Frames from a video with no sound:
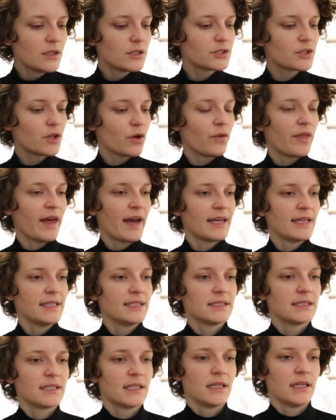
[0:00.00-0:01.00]
So that
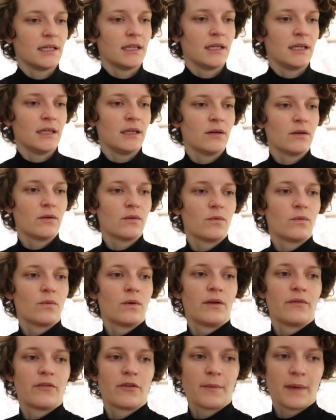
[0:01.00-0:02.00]
is the
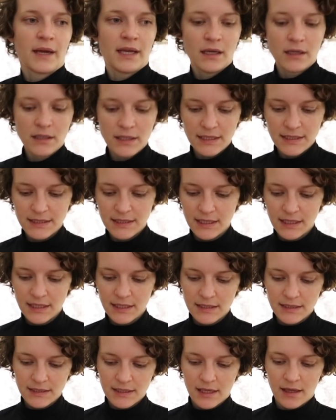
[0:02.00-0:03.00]
one for my youngest
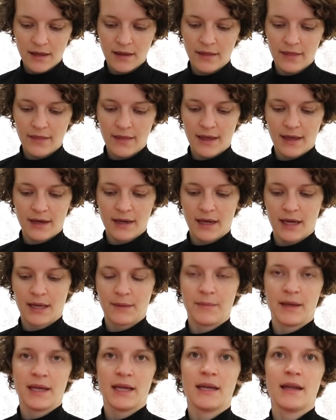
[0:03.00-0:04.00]
niece. Then I
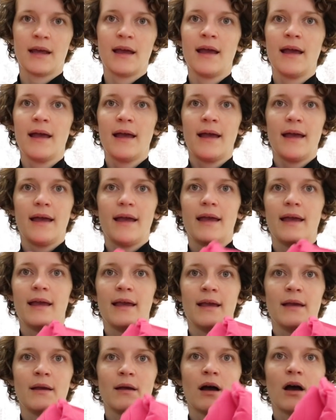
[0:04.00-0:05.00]
made
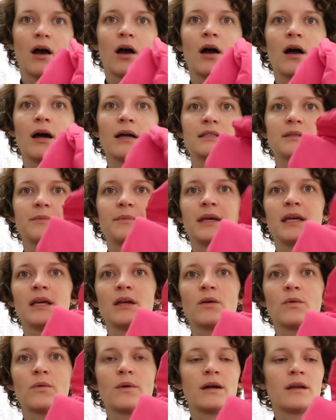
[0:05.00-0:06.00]
a hot
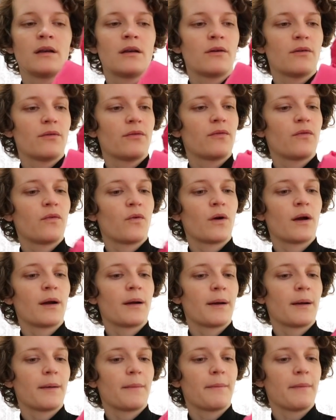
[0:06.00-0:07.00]
pink one
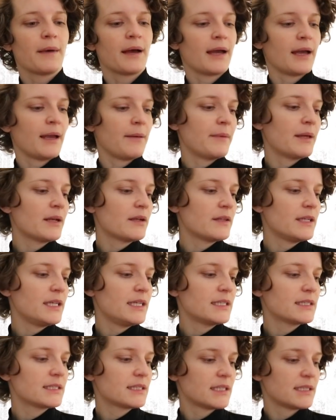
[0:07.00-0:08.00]
for my middle
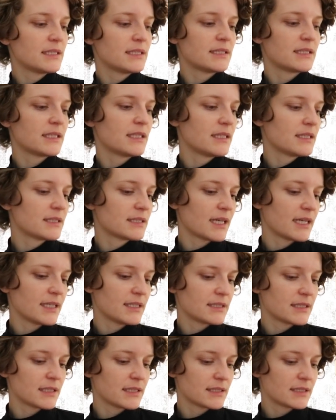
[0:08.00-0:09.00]
niece. This is in the
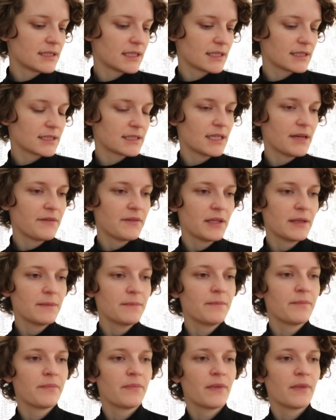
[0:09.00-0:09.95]
size 6-7.